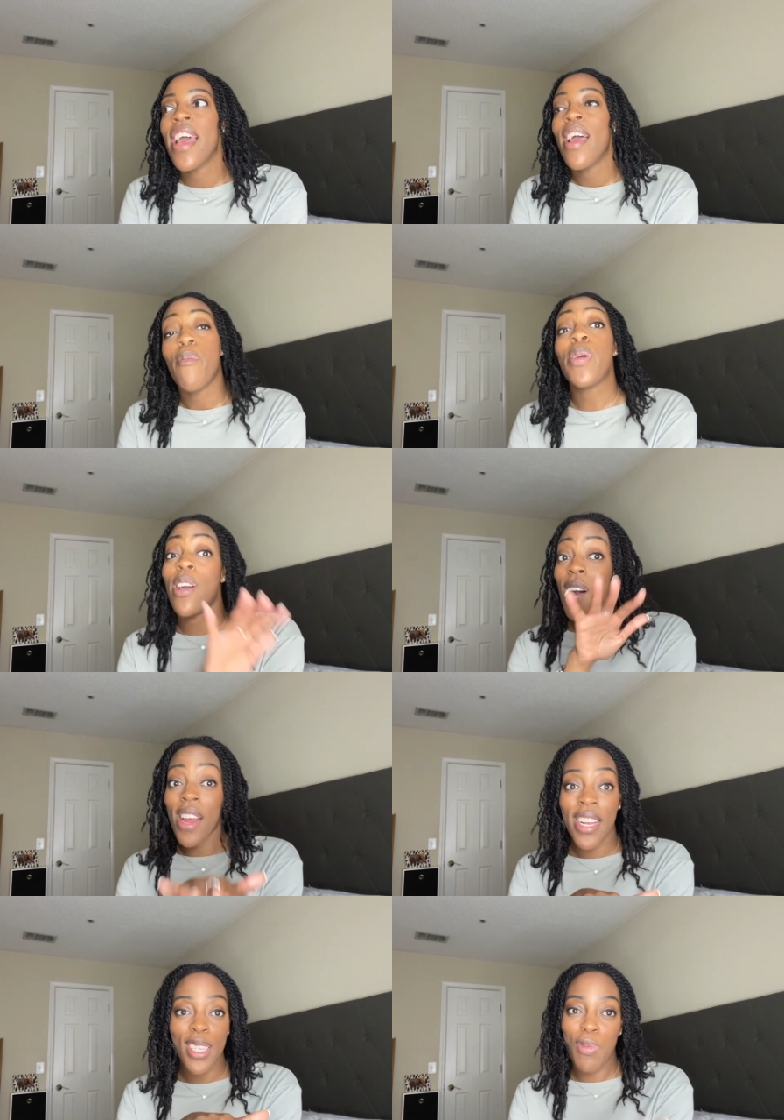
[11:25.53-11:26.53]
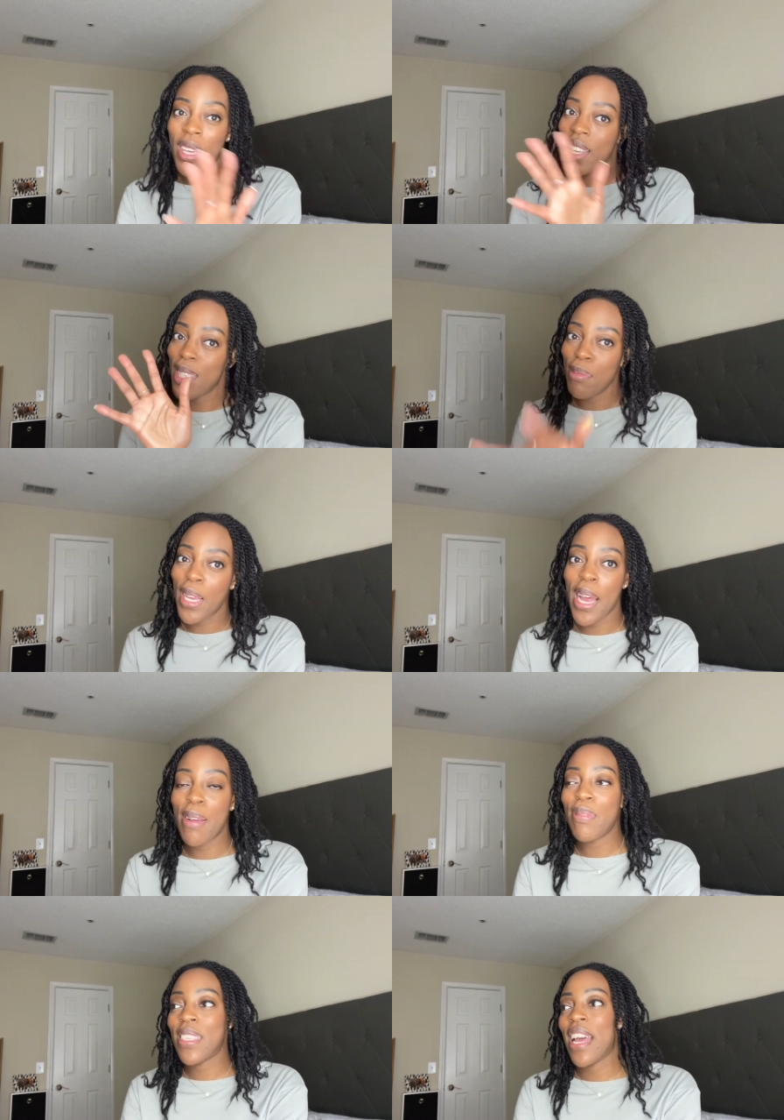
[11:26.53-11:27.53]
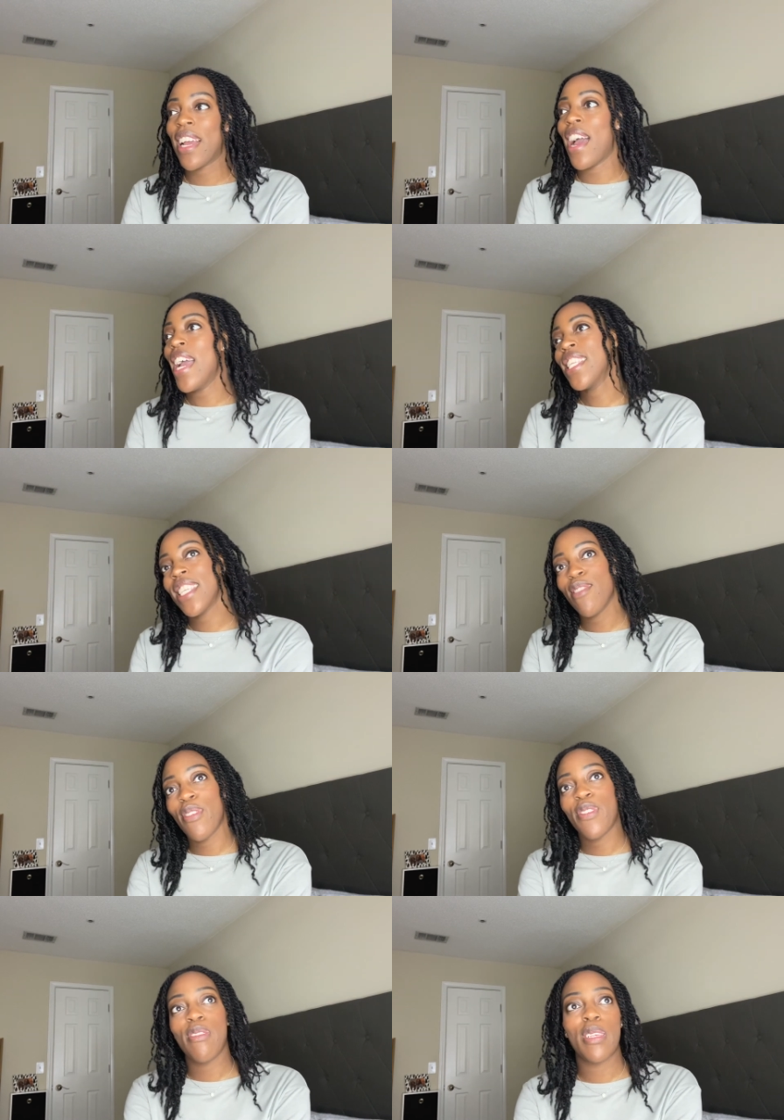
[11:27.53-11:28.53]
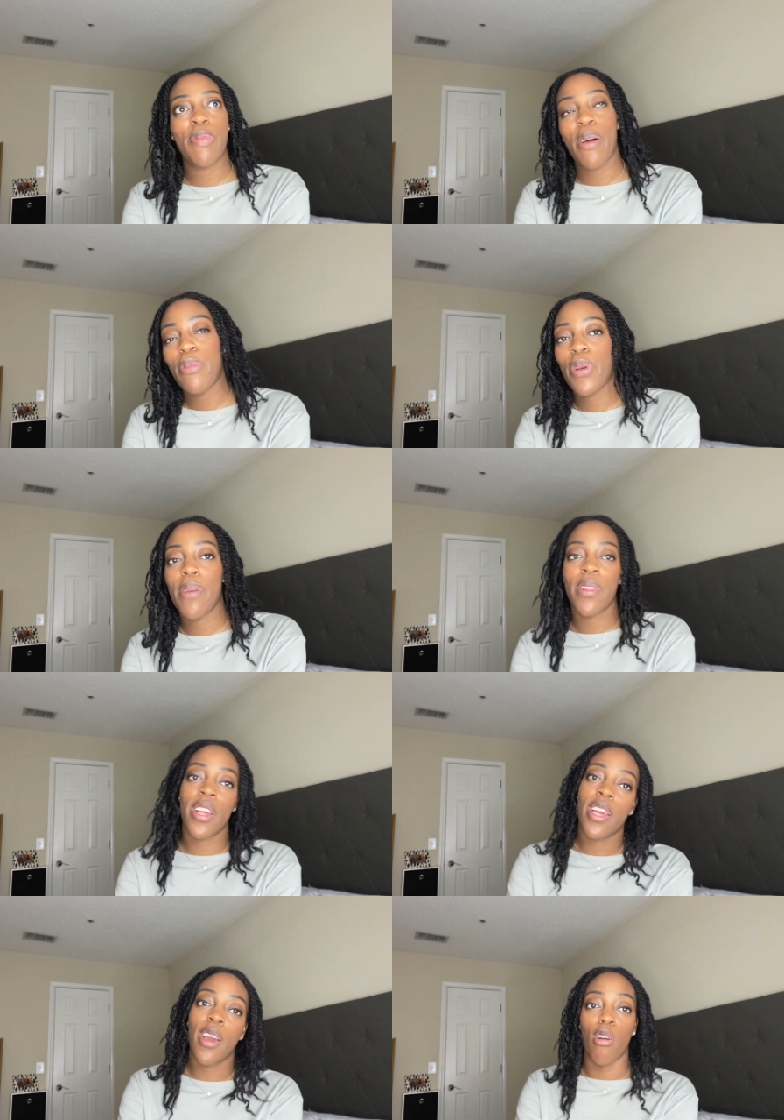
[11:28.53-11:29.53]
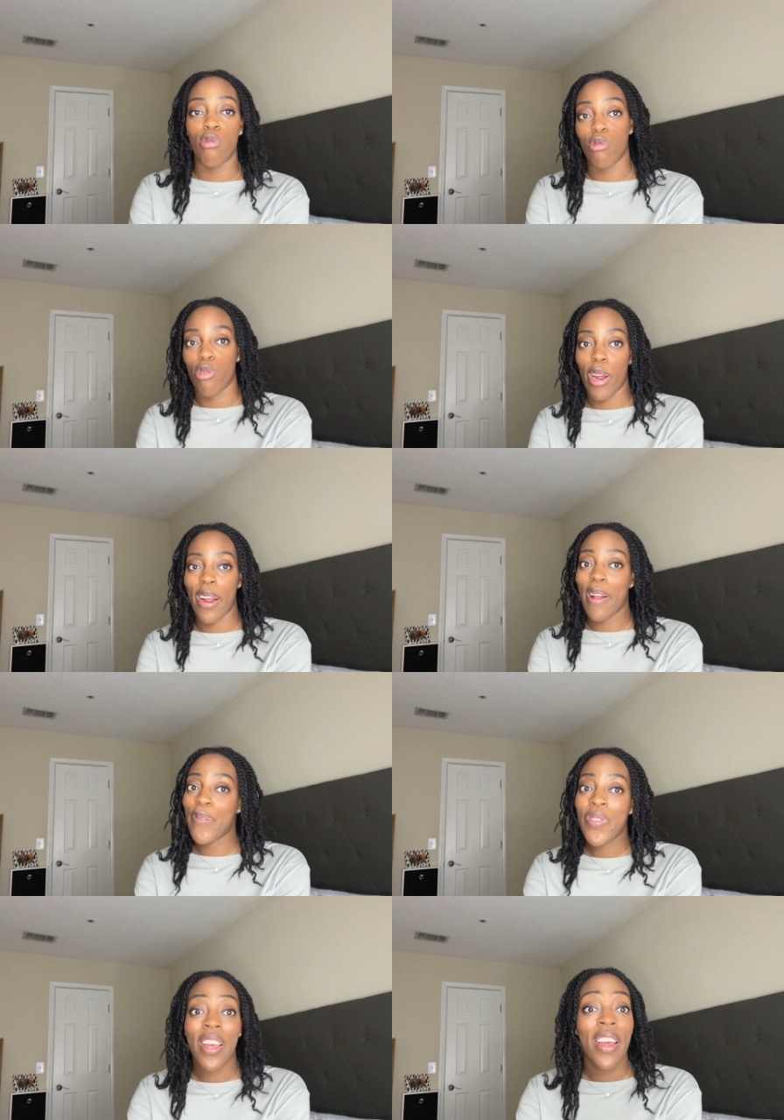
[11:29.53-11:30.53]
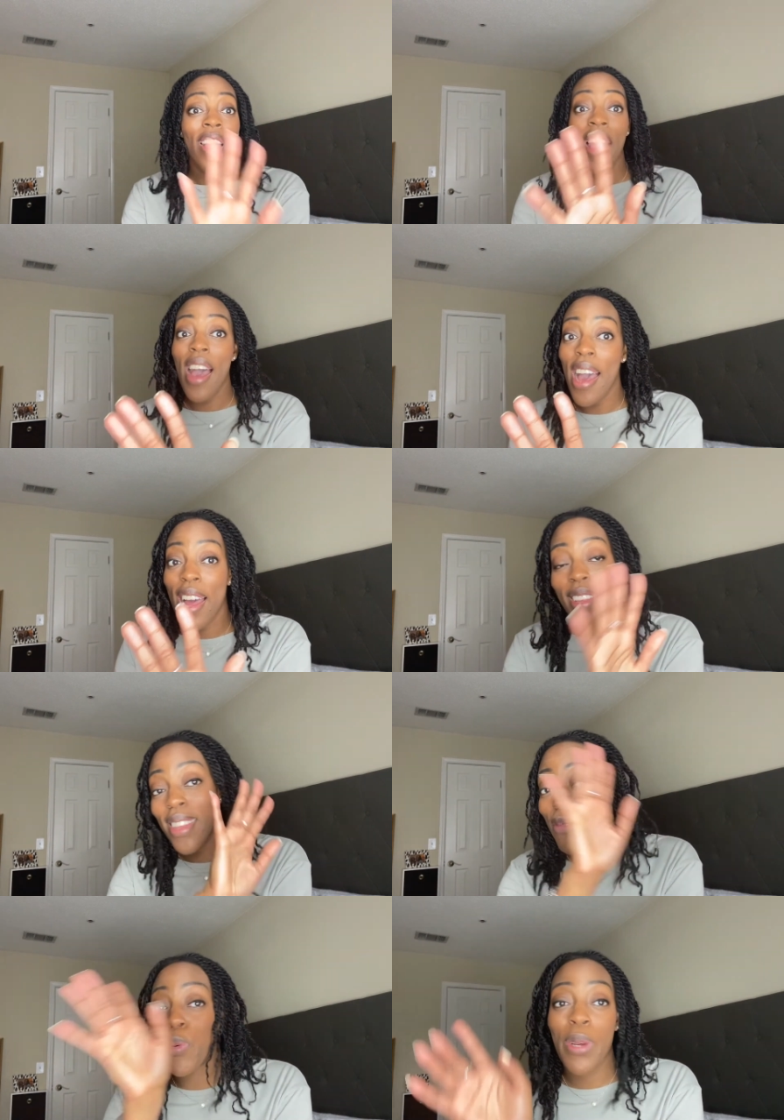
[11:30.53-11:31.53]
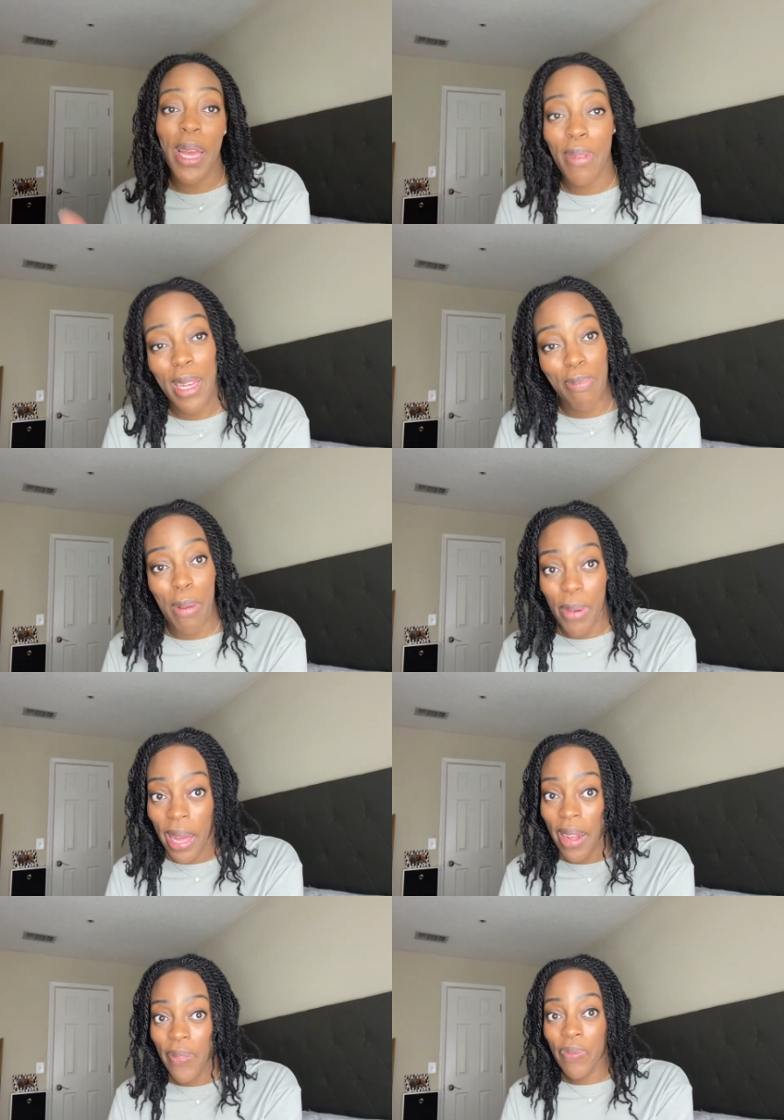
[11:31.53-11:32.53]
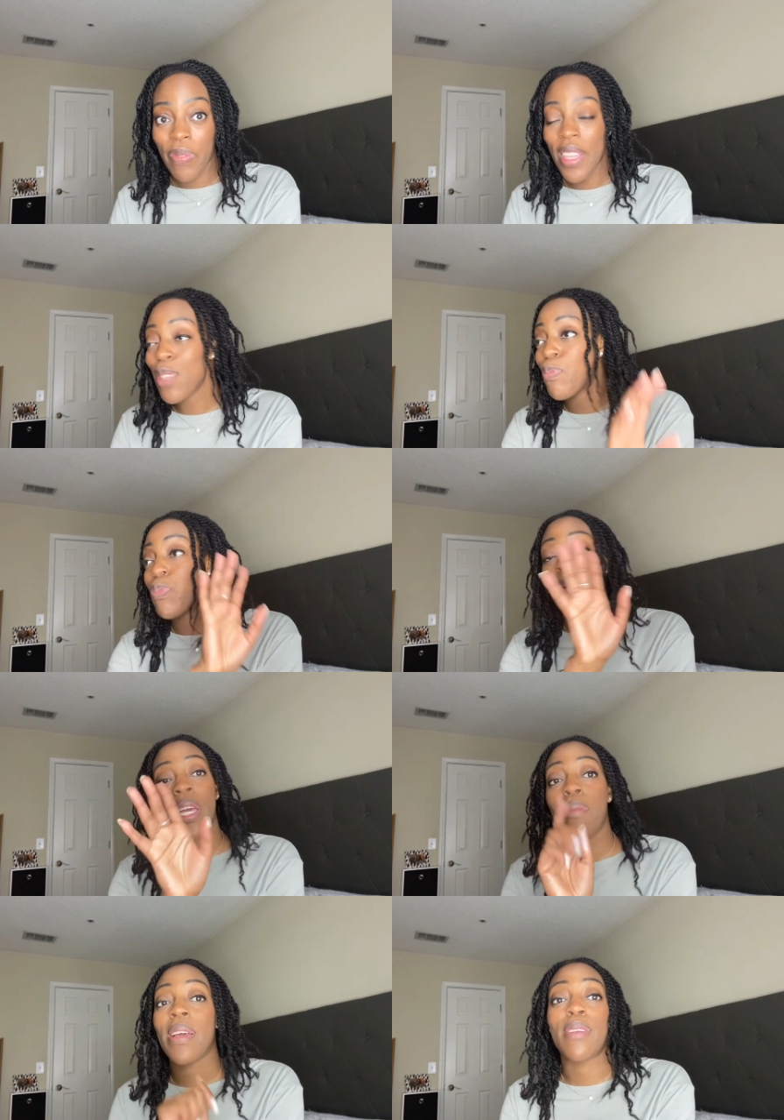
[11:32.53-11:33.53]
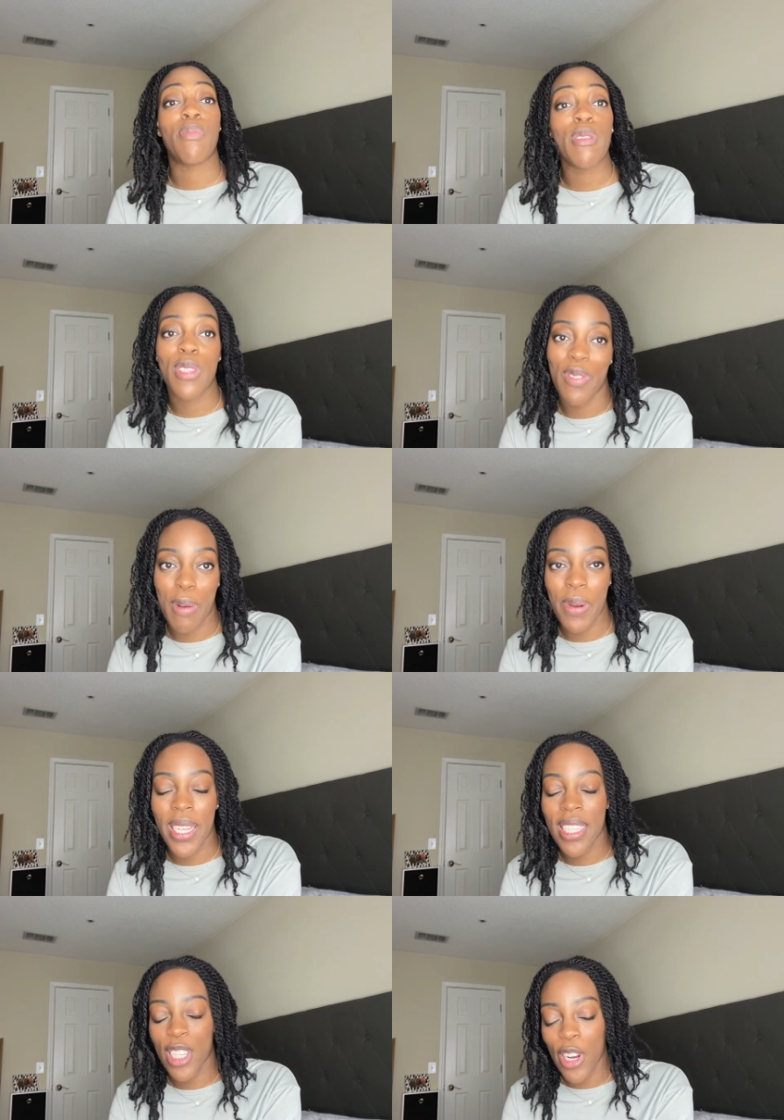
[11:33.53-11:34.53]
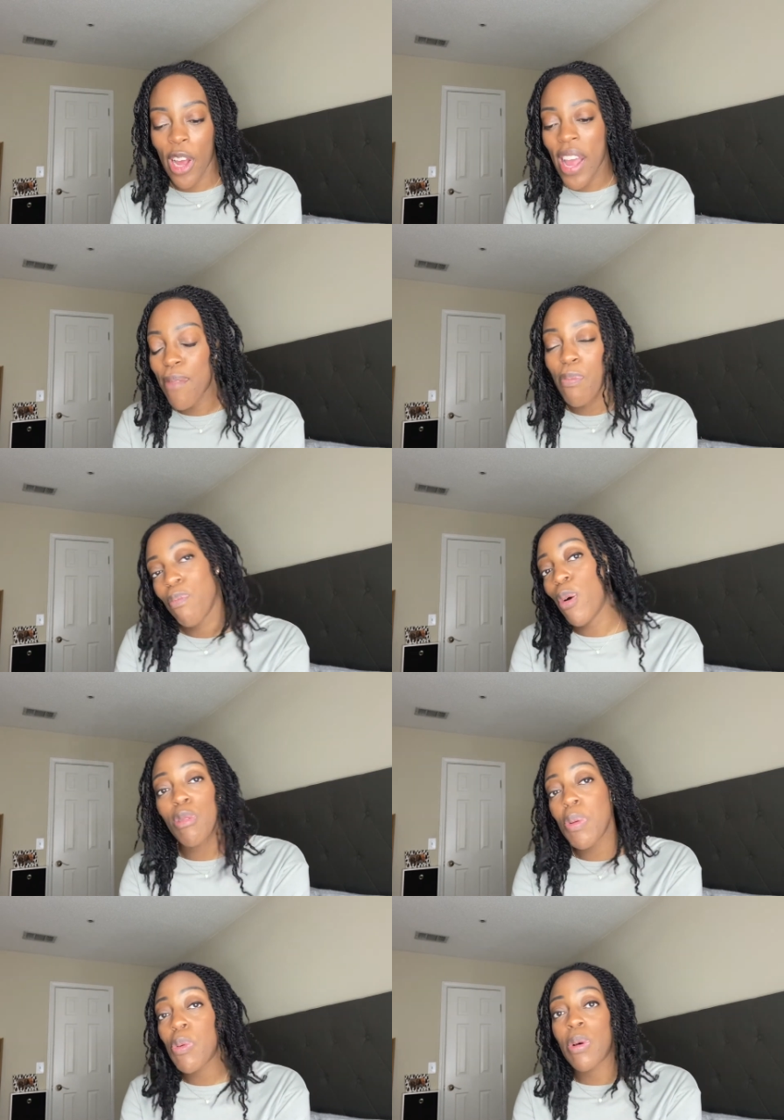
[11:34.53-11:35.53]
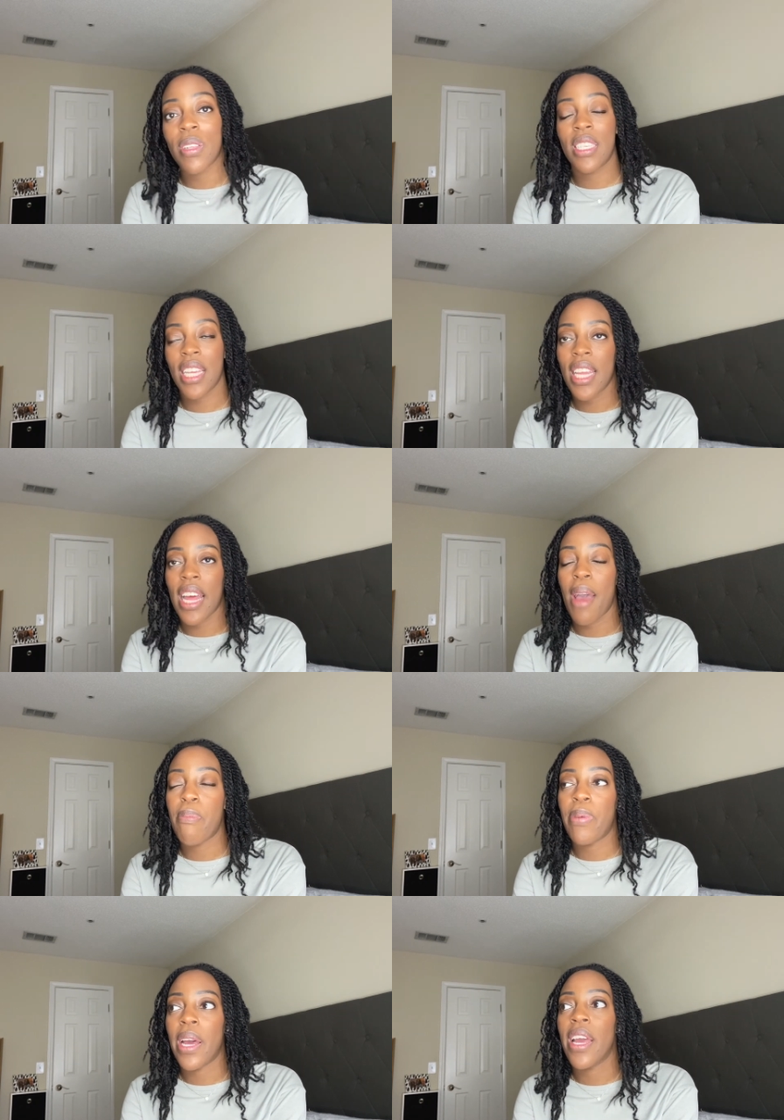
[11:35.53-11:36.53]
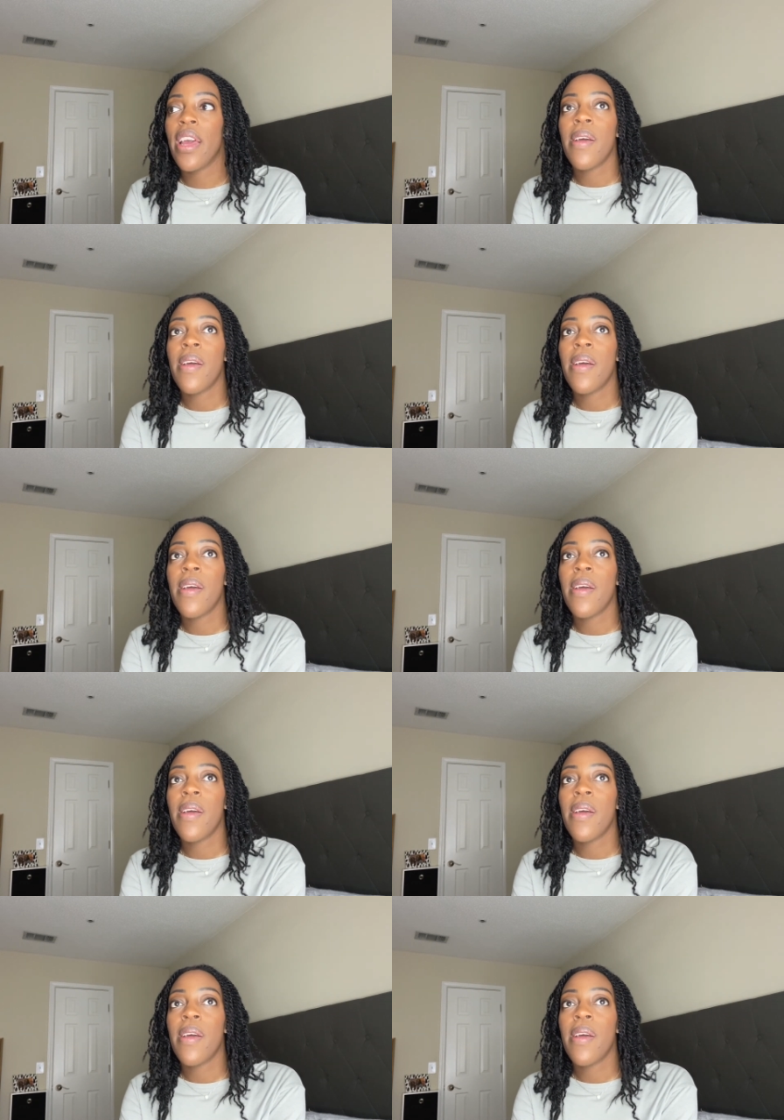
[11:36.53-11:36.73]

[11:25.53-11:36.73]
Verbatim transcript: be honest because sometimes like I see reviews about boot camp like, yeah, it was great. Ah, this boot camp kicked my butt. This boot camp kicked most of our butts, you know, and most people won't say that, but